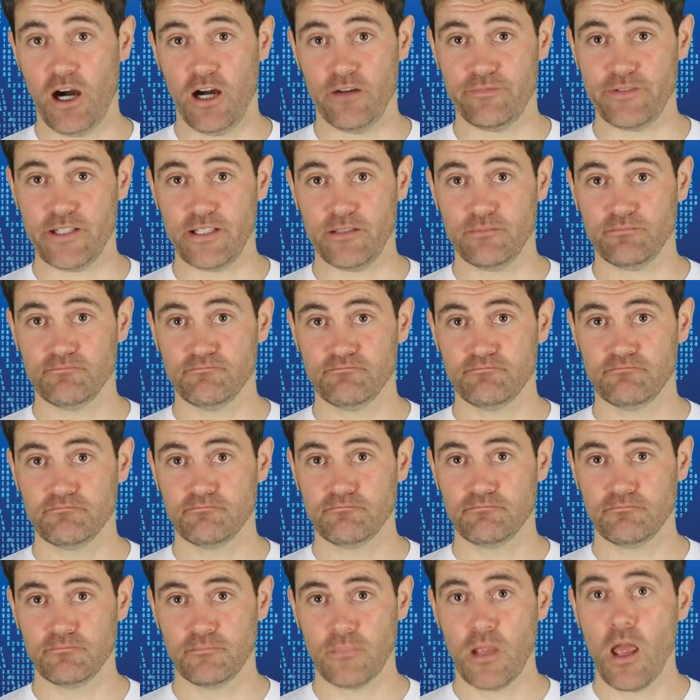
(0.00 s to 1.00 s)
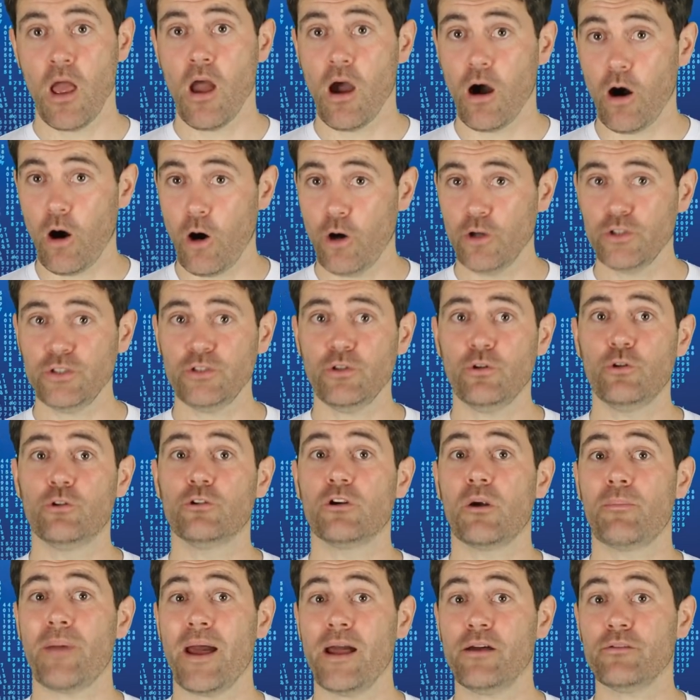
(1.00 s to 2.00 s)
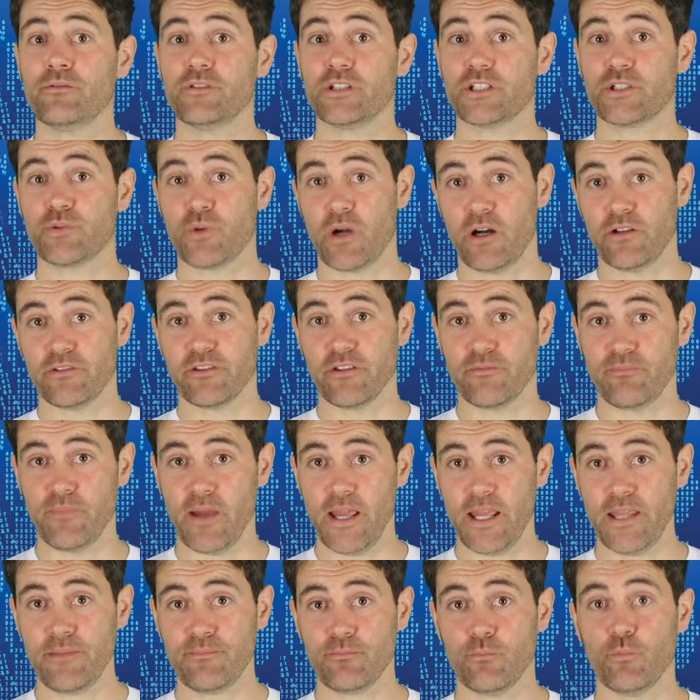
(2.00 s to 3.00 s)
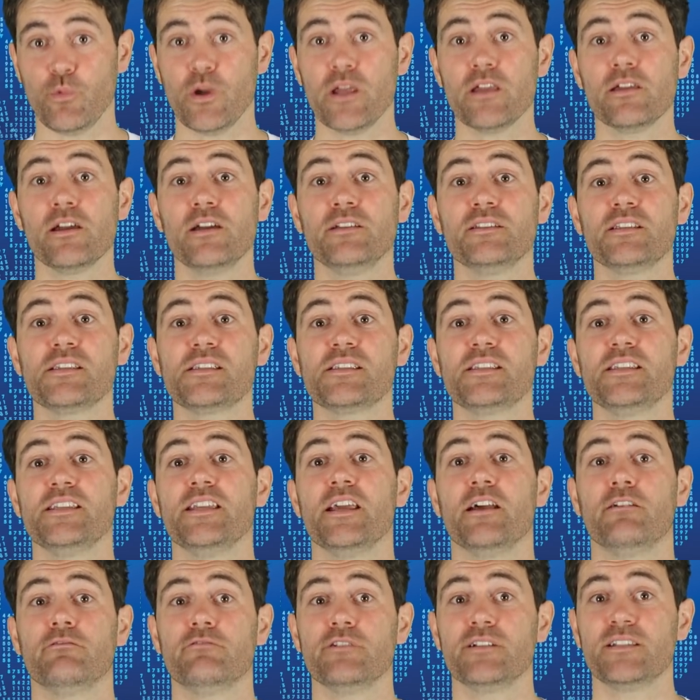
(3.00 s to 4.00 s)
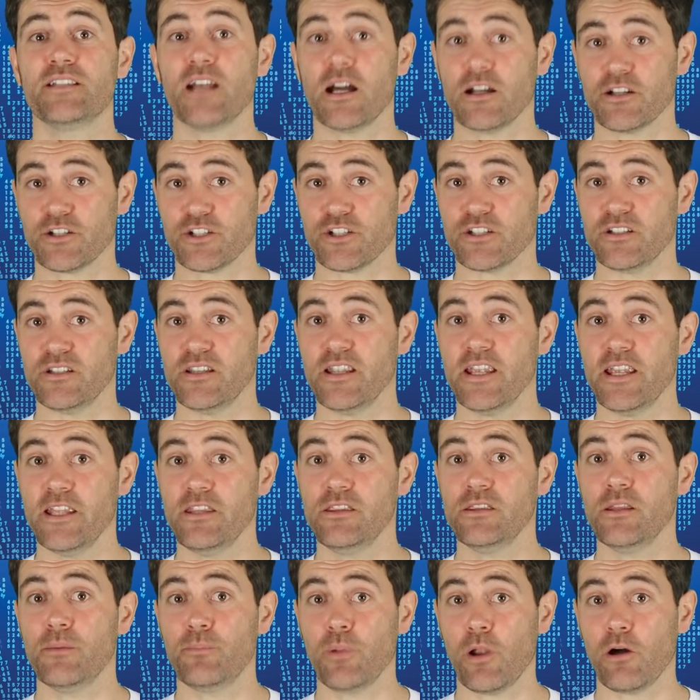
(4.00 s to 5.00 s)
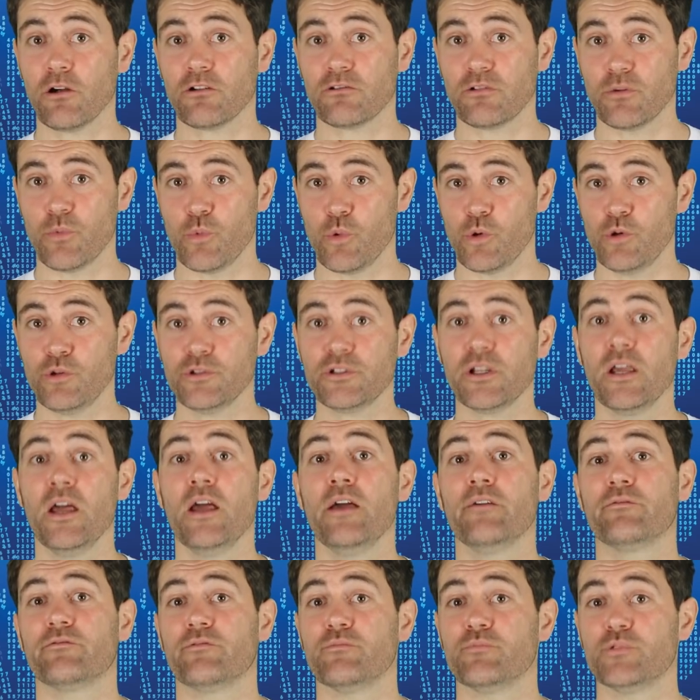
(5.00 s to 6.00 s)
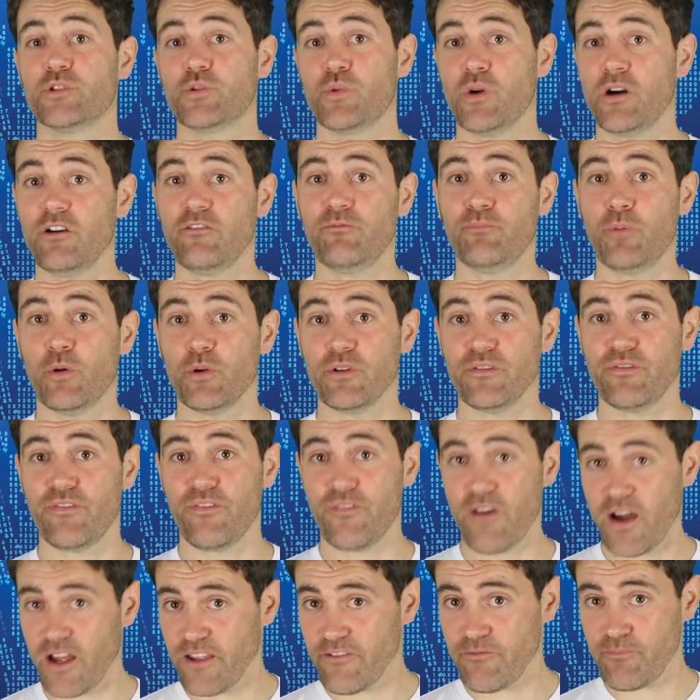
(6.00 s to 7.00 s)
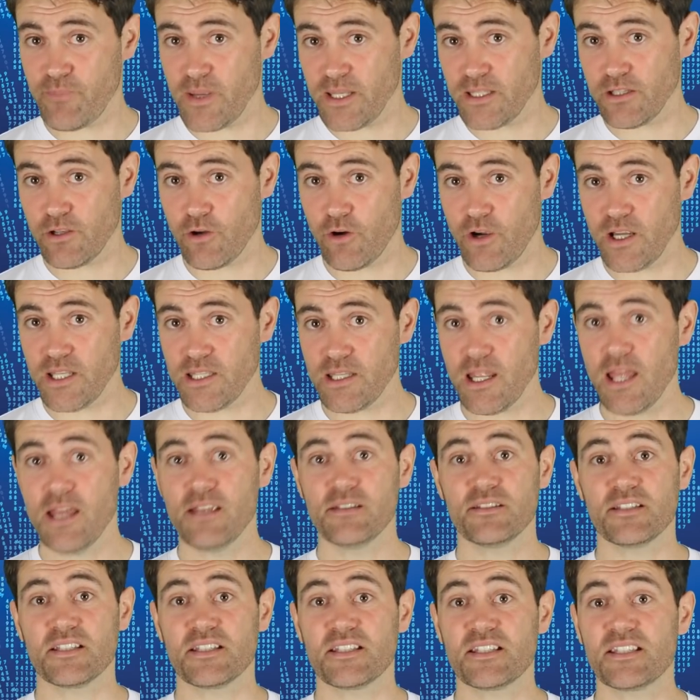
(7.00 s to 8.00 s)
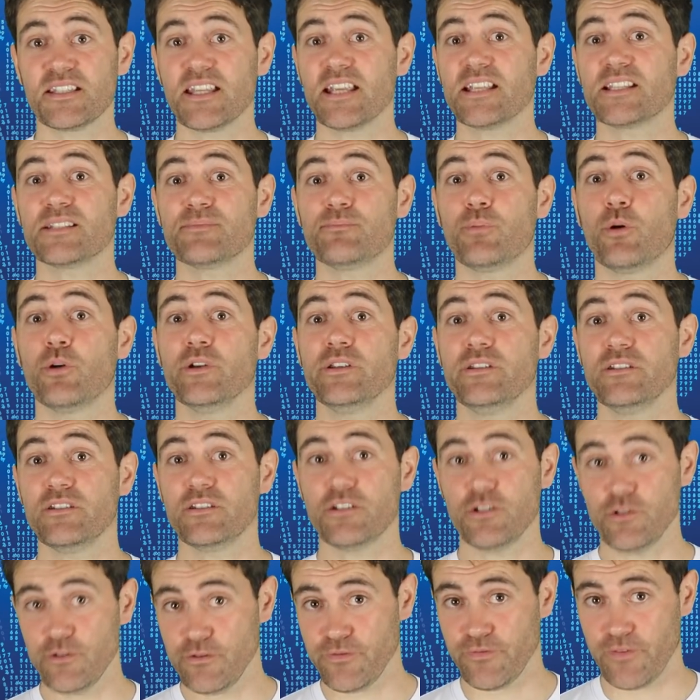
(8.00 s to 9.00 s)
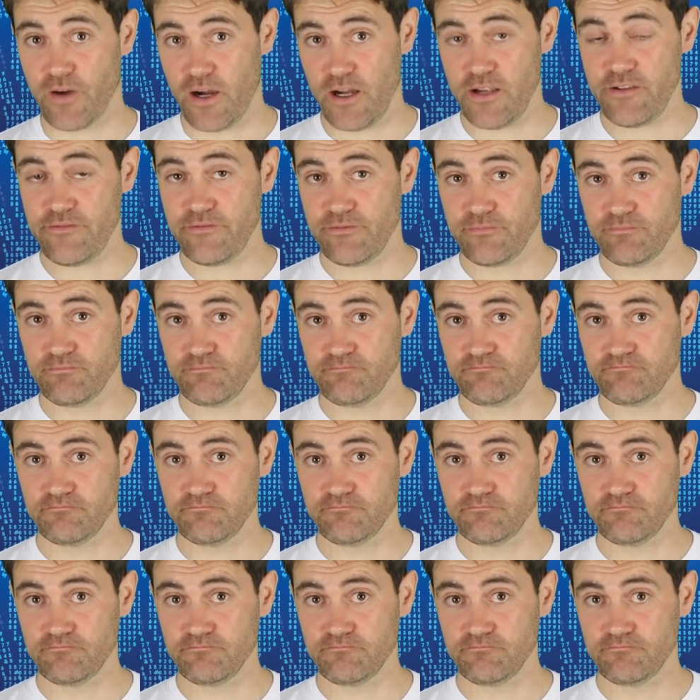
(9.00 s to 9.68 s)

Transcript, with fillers: halving. On or about the 12th of May, we're going to see a reduction in the block reward from 12.5 Bitcoin to 6.25.